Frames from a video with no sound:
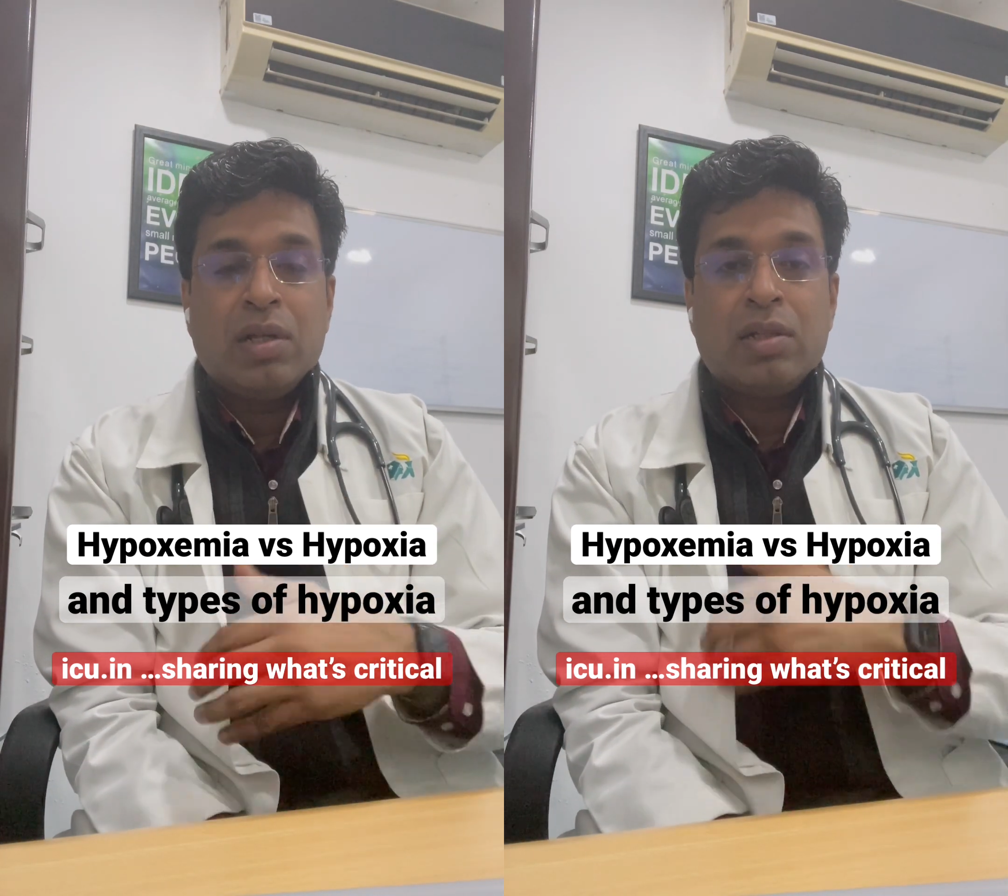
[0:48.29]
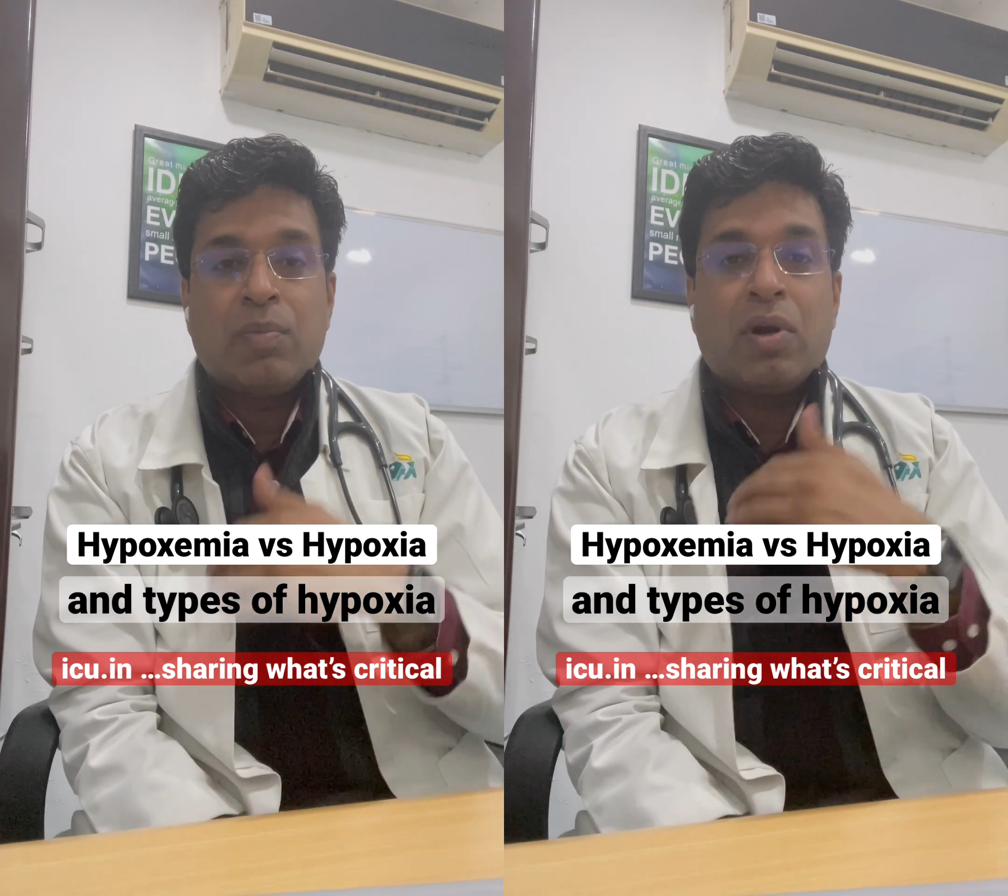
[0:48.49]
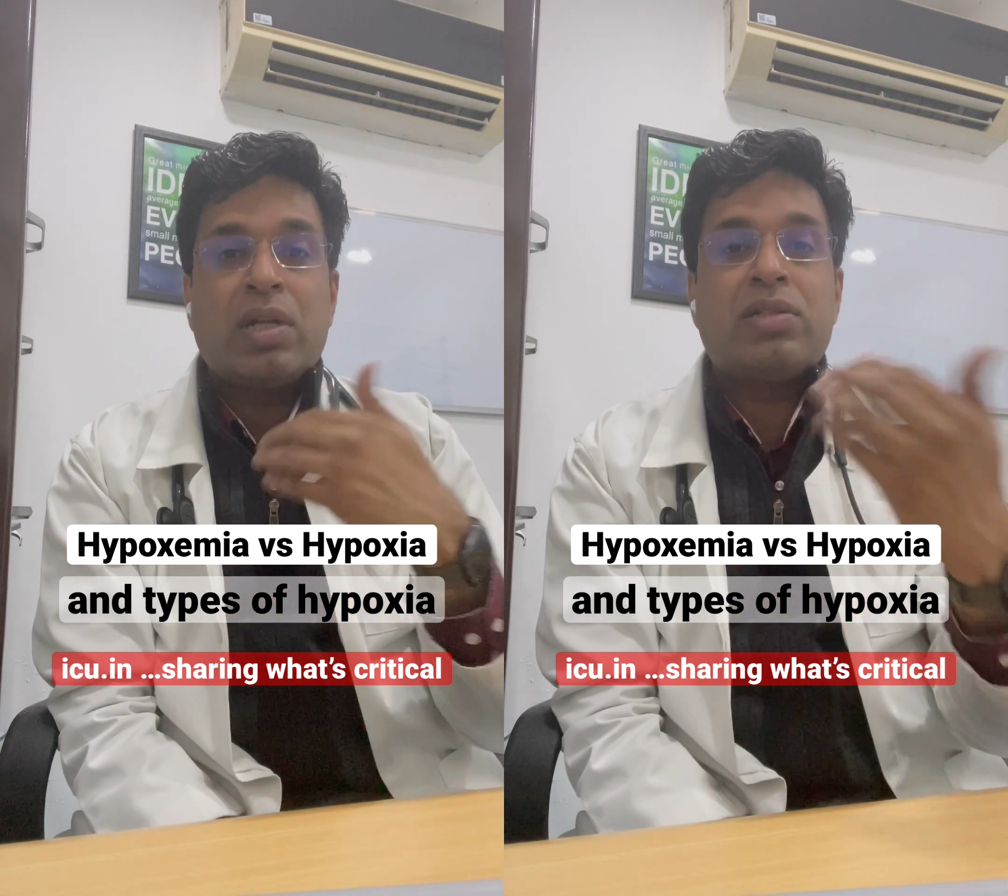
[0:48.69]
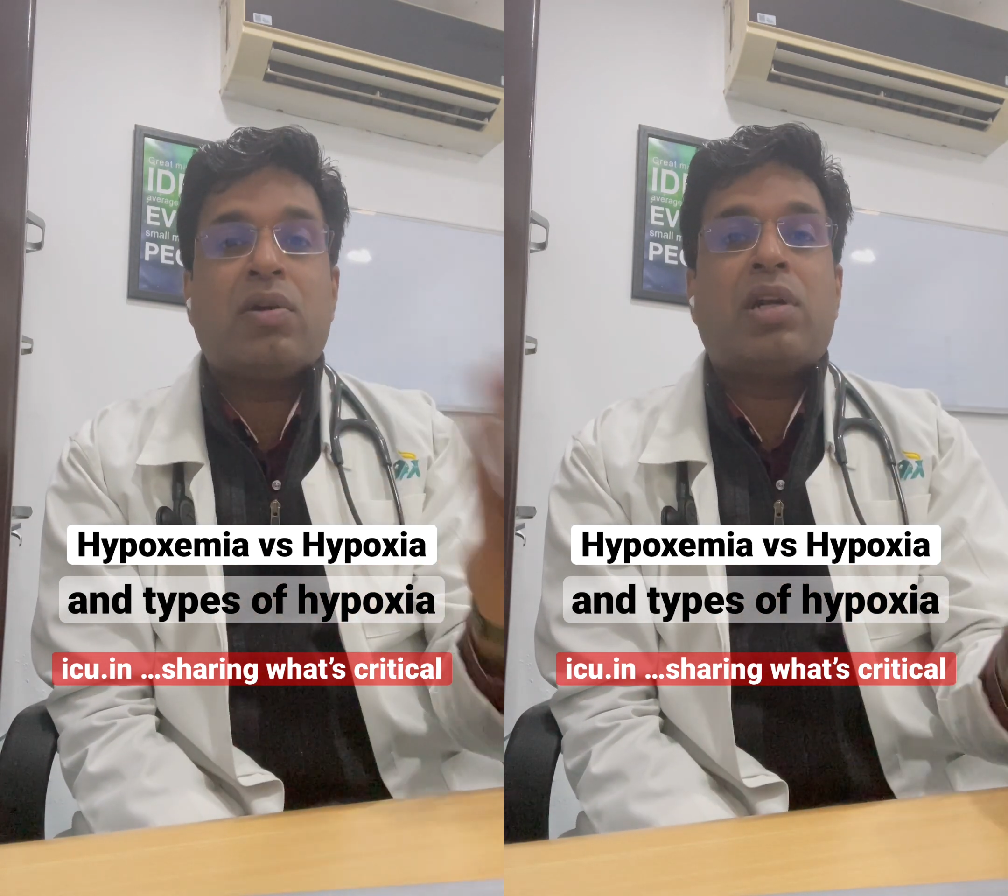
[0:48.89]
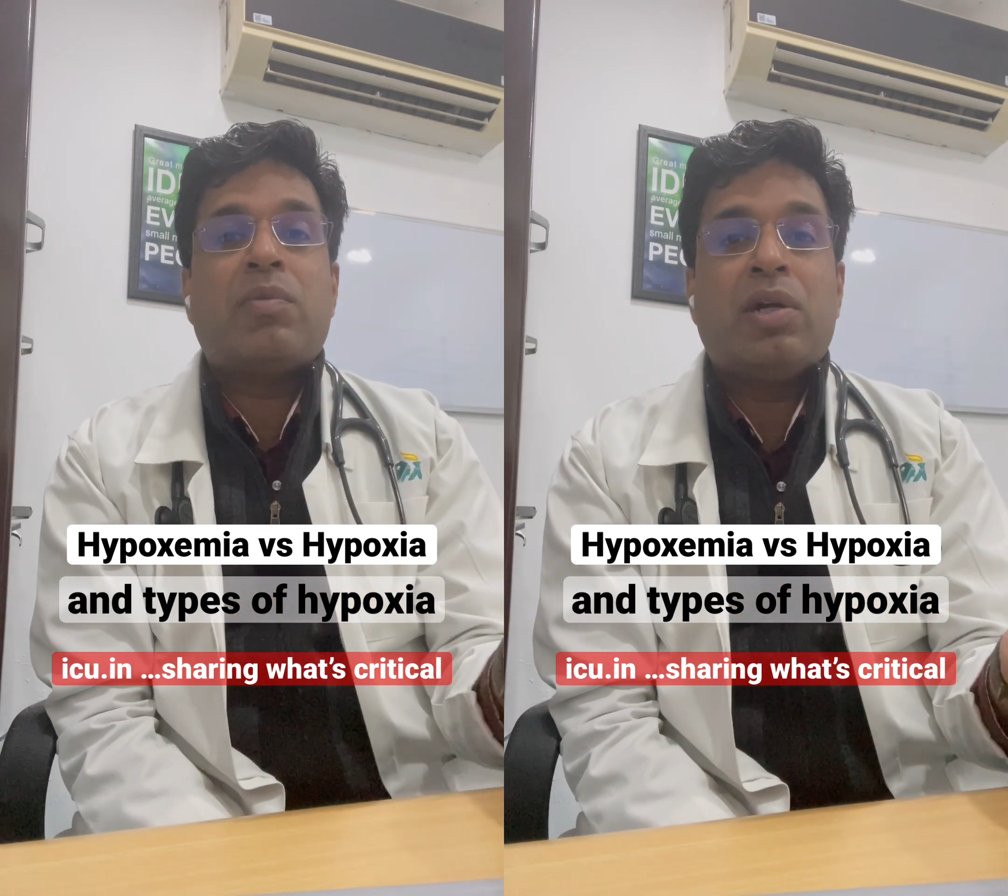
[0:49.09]
the body is
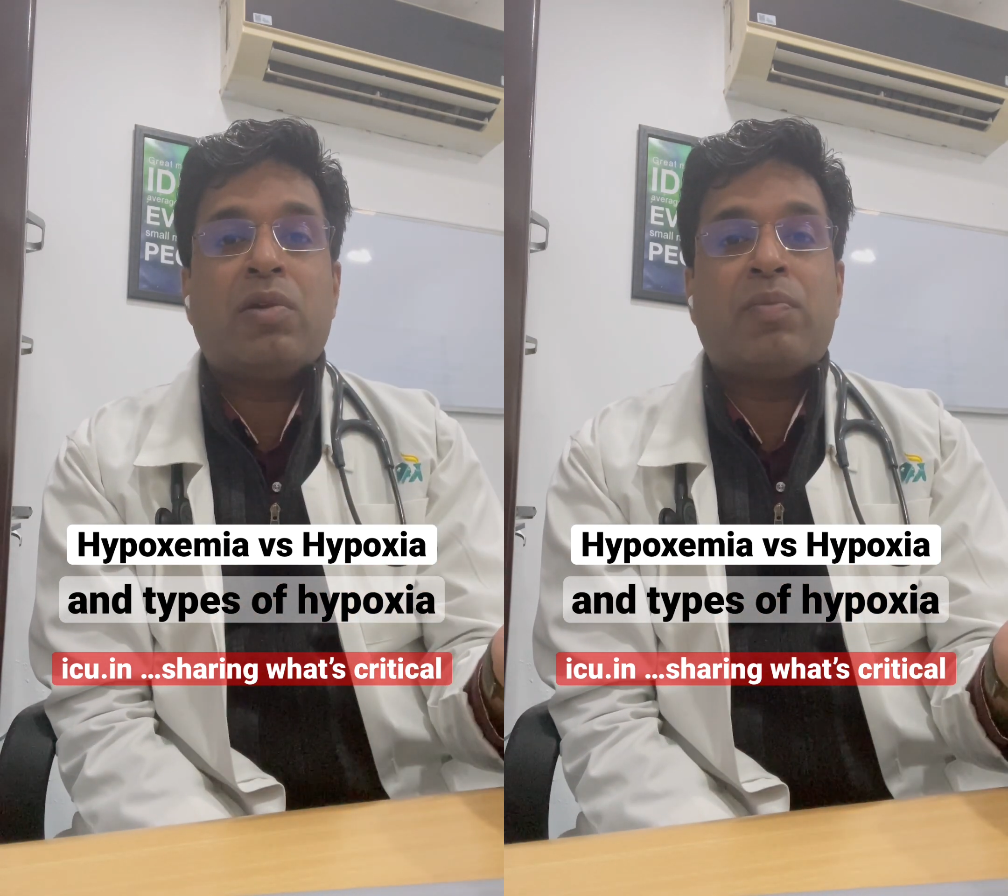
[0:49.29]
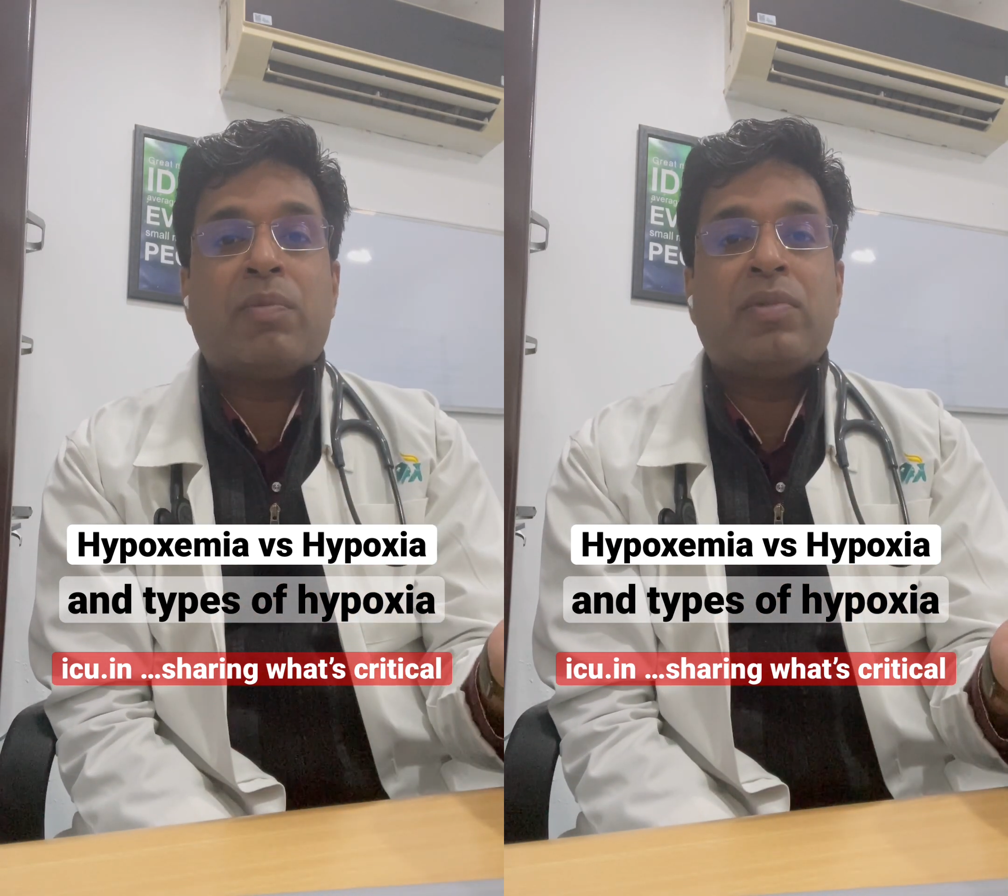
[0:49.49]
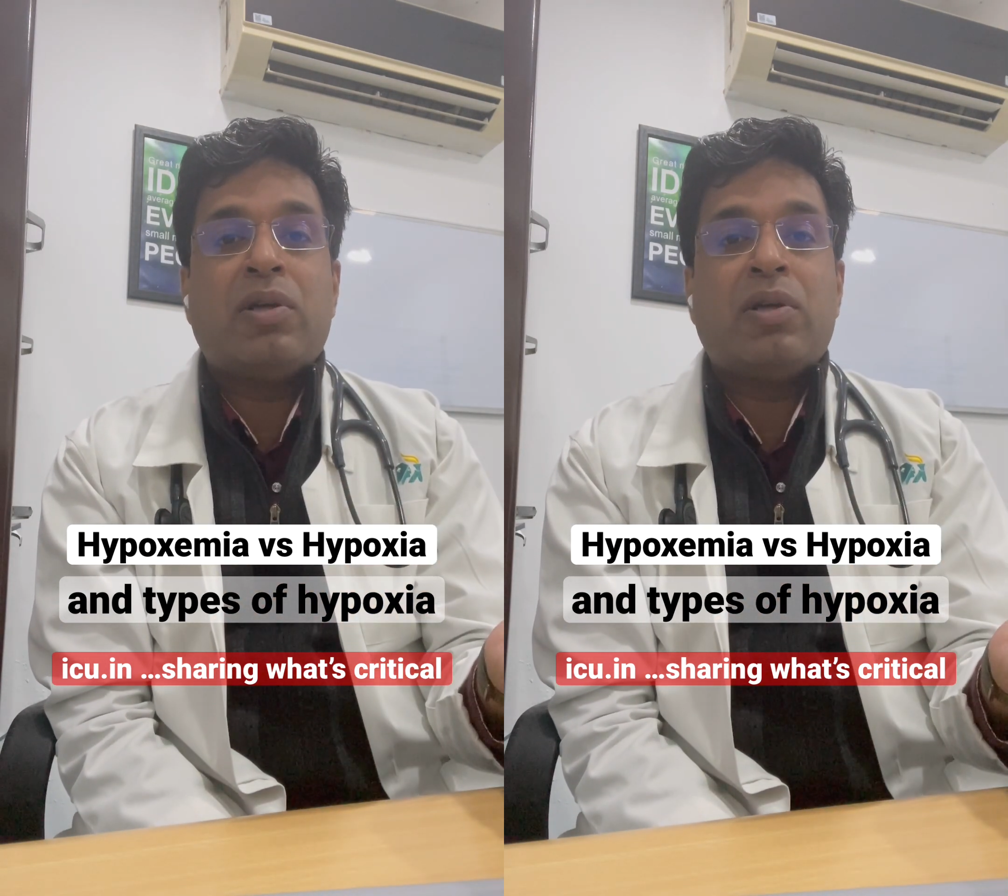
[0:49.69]
not able to pump